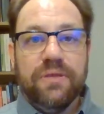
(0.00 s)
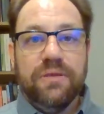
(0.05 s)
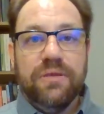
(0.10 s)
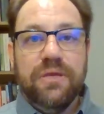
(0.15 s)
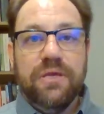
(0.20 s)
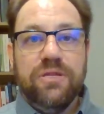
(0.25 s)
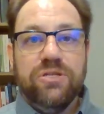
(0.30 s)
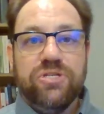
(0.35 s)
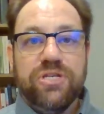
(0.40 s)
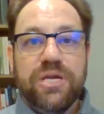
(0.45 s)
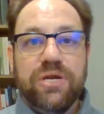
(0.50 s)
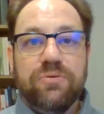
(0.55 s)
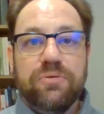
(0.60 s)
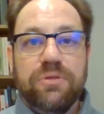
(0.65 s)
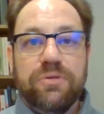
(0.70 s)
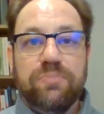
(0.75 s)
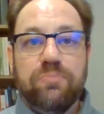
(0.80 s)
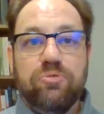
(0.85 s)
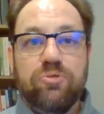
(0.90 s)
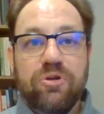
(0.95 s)
In general,
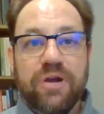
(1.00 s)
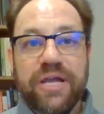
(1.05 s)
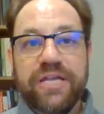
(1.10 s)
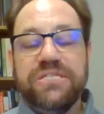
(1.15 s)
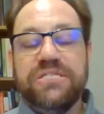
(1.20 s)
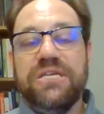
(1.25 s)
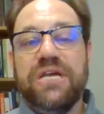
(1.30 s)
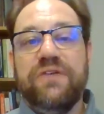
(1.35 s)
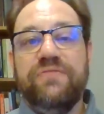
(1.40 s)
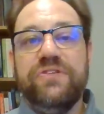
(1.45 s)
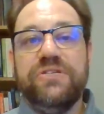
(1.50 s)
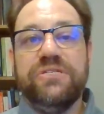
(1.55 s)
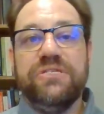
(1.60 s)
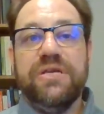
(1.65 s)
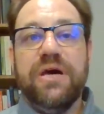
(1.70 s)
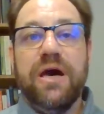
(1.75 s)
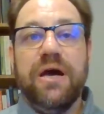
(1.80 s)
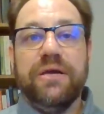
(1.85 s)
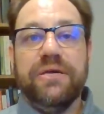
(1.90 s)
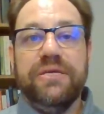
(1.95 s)
the price of the
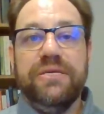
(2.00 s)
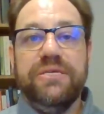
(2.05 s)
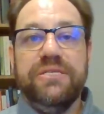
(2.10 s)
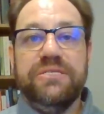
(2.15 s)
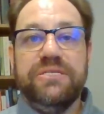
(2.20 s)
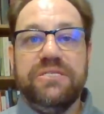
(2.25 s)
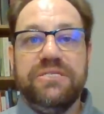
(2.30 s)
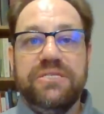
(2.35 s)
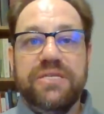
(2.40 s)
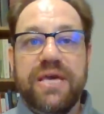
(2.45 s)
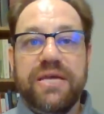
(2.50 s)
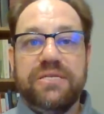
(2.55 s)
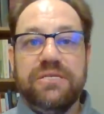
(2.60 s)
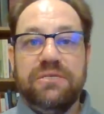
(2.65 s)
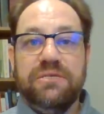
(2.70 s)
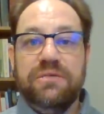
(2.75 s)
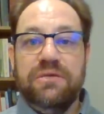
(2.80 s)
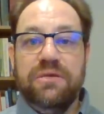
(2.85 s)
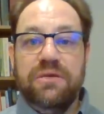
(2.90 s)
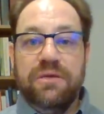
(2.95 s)
stock is
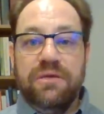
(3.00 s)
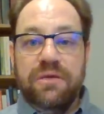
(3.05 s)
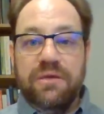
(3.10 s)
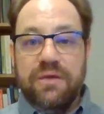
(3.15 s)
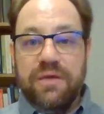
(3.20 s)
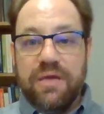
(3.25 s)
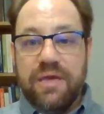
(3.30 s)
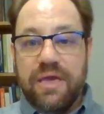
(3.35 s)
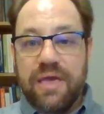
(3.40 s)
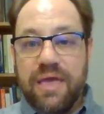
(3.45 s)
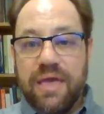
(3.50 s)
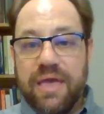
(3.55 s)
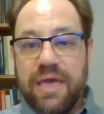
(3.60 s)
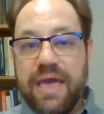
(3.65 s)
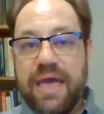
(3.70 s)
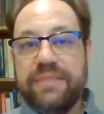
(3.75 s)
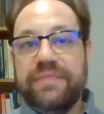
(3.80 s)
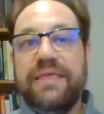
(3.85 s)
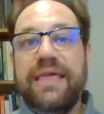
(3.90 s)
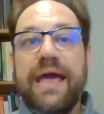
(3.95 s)
set
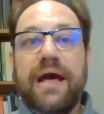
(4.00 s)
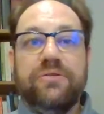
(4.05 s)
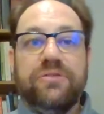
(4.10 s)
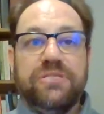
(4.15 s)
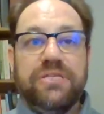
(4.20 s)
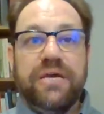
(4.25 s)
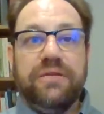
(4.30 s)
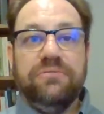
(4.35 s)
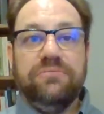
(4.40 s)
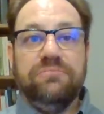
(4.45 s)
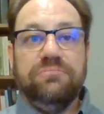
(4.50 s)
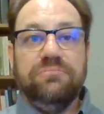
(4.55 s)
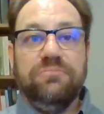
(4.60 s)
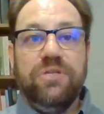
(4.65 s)
at the outset.